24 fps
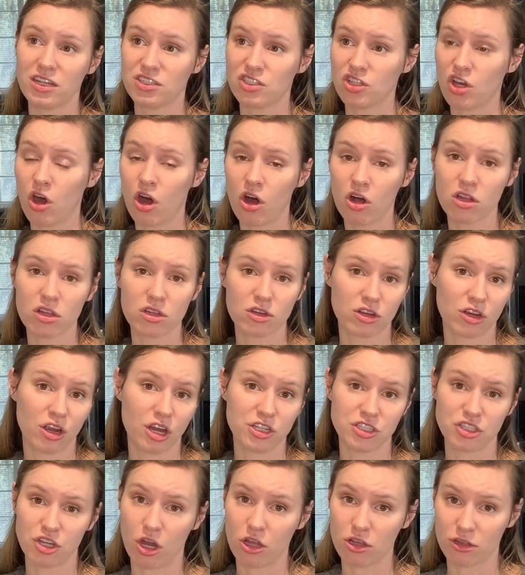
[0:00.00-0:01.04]

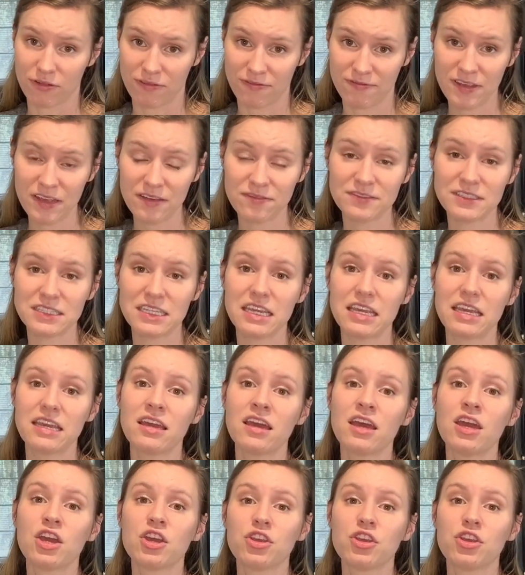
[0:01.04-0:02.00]
$1.50.